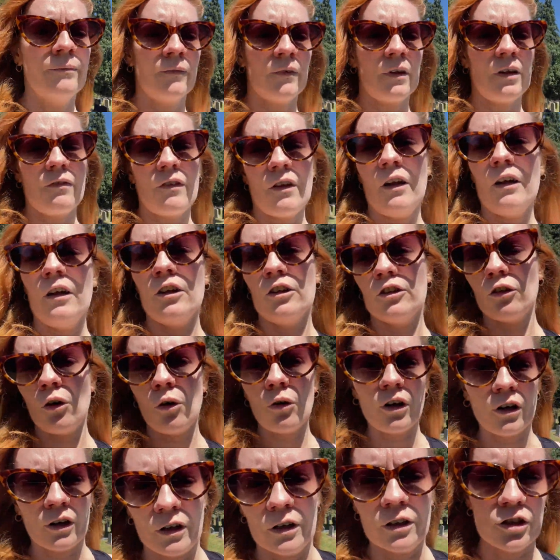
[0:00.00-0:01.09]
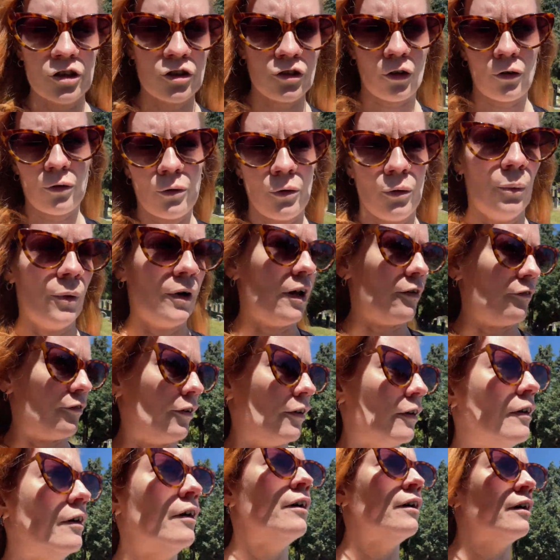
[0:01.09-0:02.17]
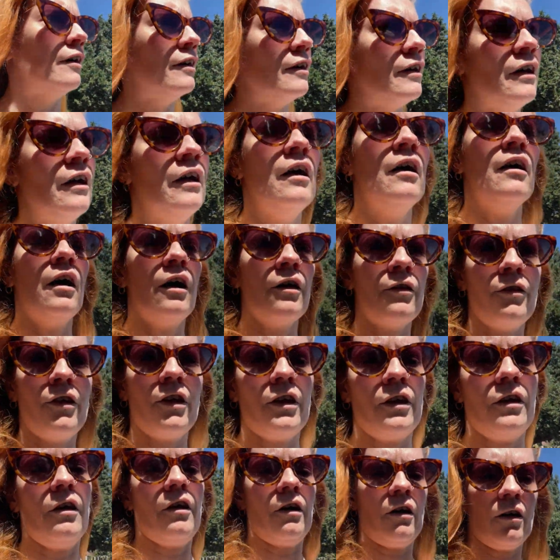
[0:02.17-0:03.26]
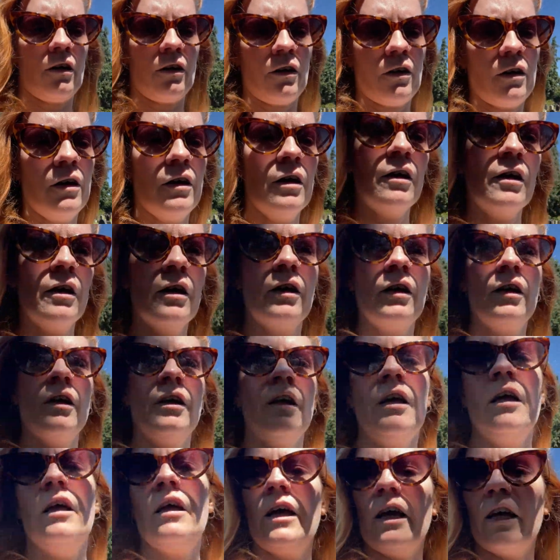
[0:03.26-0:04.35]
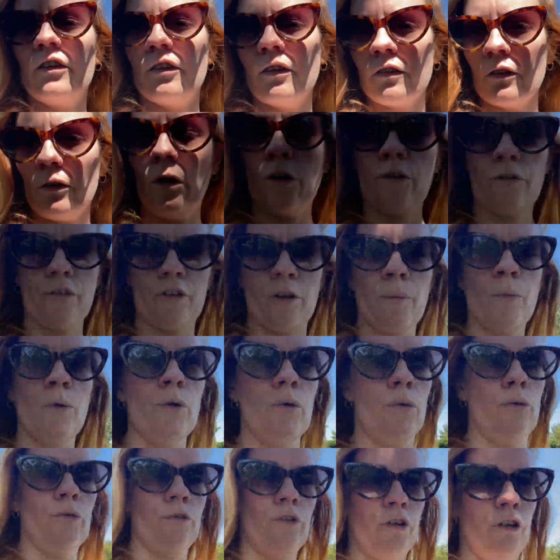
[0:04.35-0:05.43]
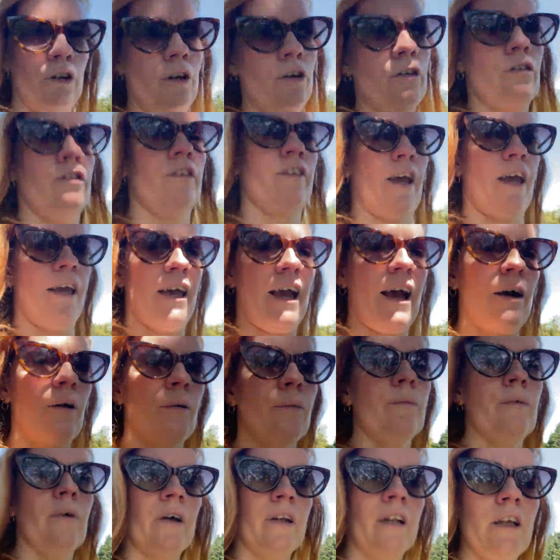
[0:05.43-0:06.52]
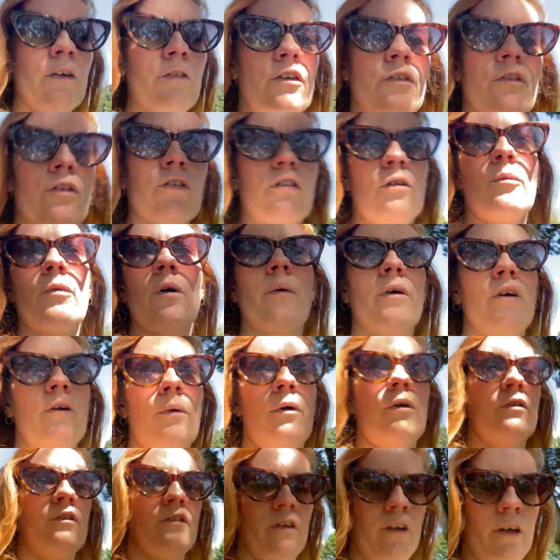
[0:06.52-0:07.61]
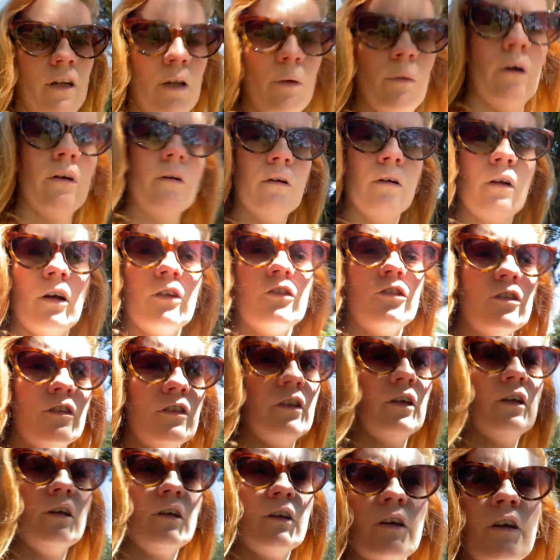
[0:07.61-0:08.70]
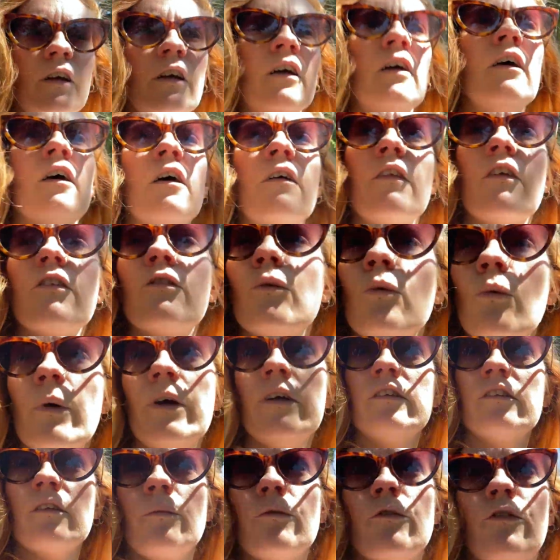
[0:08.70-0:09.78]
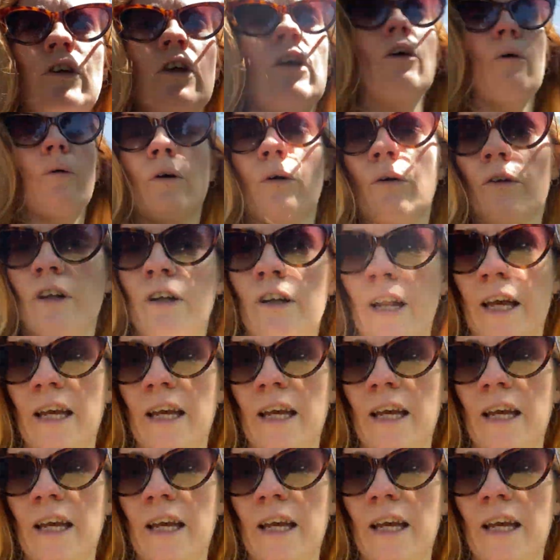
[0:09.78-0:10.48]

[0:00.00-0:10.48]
give their little dog a stroke or whatever. I think it does a lot for the mood, you know, just getting out. And even if you're somewhere where you won't see anyone, I just think there's always something going on in